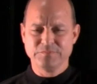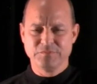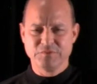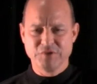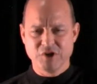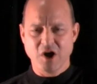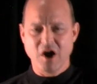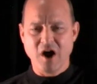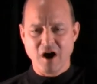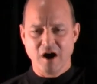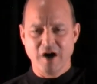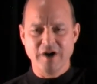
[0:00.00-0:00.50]

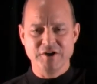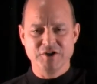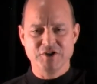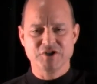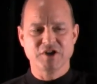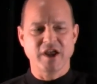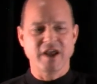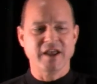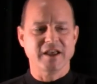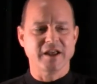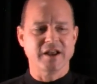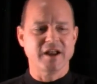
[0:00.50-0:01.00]
jar and
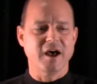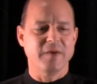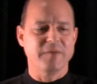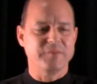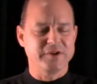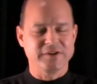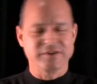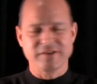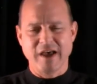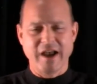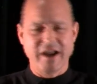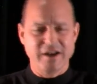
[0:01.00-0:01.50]
shake it up,
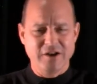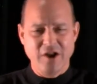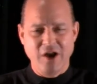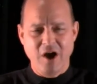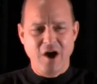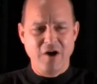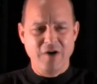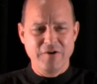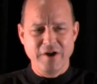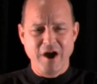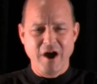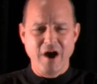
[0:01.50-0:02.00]
and it's like,
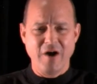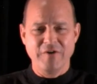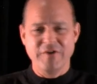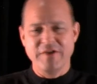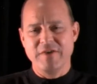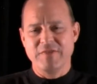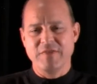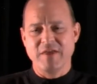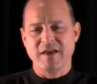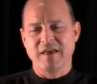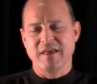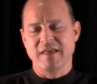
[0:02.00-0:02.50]
no, no,
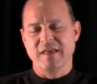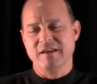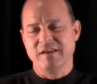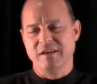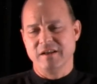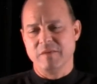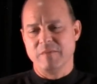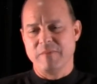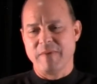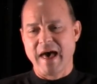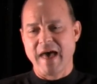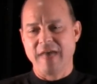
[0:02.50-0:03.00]
they think they
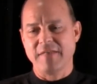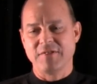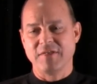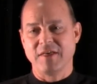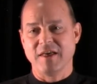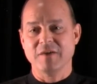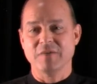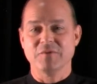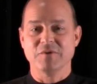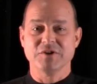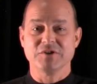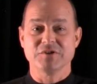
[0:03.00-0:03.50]
did a bad
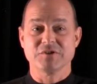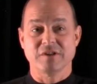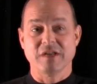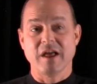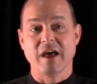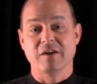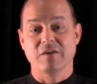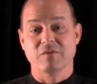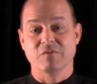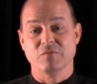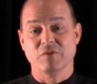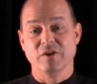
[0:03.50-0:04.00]
thing, when it's
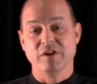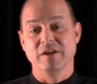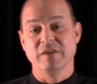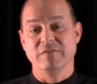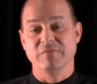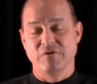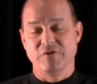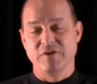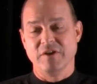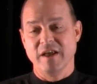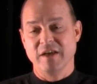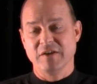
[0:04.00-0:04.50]
like, really,
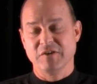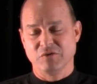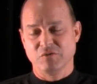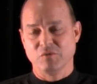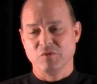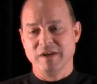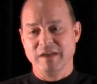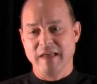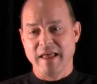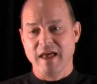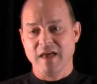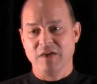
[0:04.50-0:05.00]
for the next
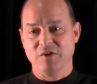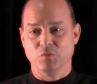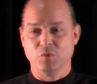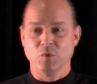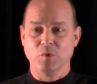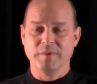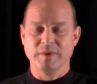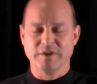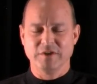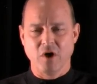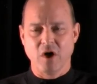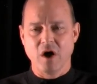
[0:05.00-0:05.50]
3 days
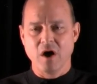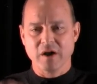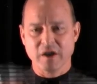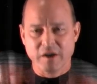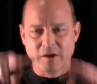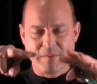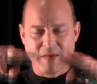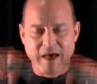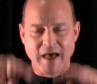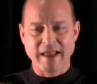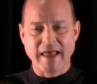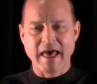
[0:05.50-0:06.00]
we'll be talking
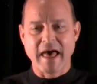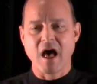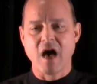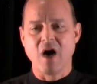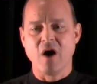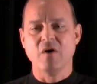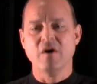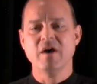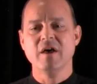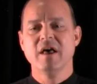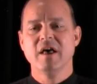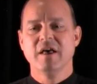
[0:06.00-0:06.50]
about
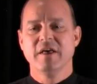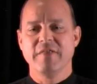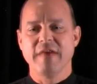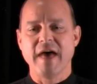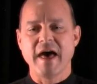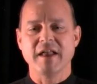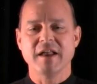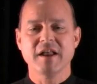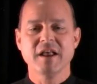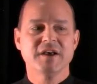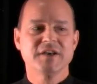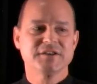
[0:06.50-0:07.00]
how
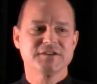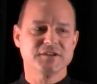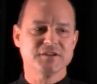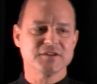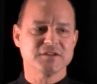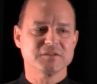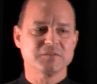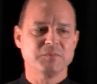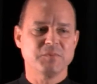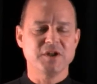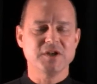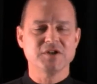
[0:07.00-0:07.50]
that
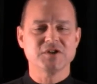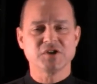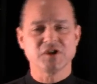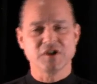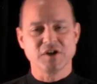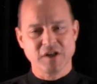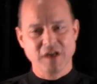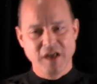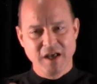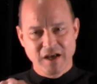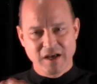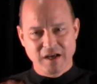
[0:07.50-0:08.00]

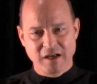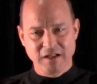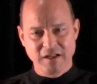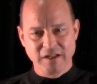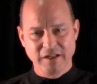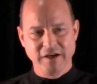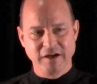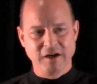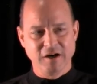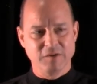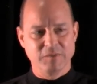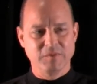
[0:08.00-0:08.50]
suspension
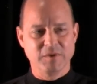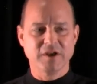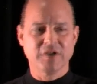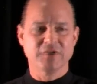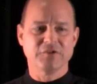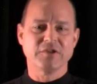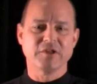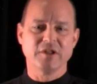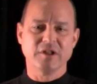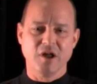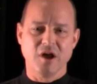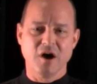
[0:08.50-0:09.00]
cleared
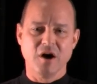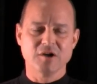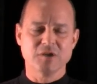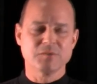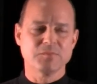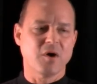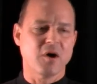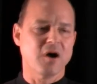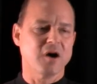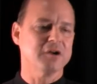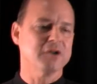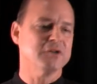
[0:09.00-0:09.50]
because the large
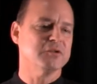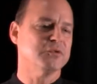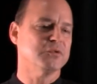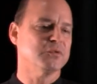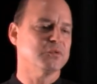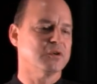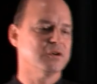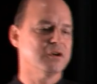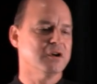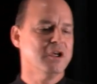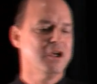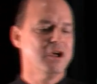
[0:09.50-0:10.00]
particles
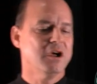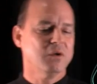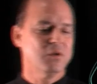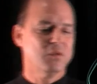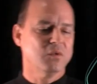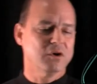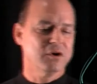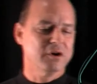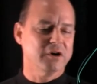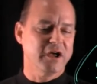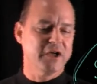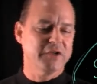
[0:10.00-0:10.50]
were
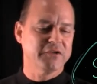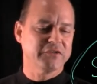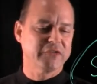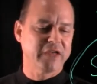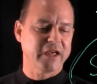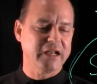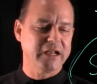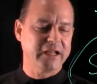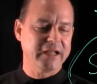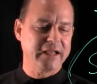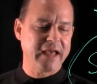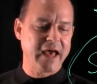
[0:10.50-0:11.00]

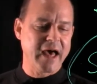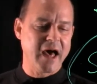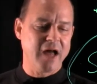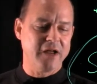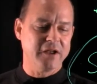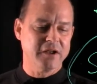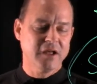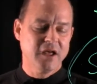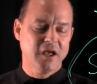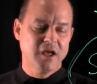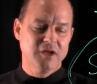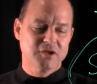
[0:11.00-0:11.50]
settling
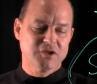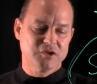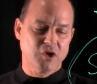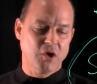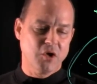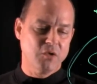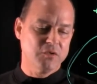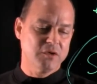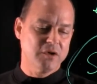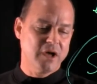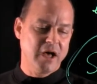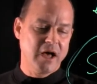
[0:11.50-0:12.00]
out.
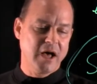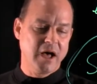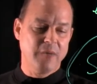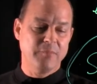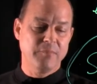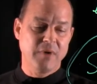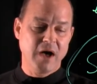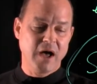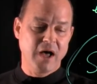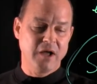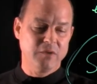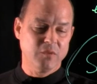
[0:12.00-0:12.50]
So
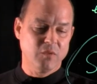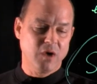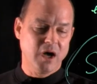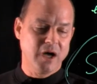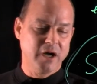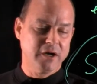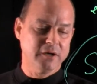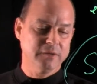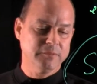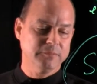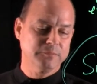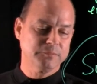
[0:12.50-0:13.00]
pond
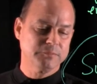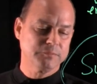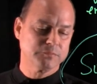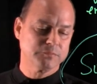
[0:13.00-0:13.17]
water,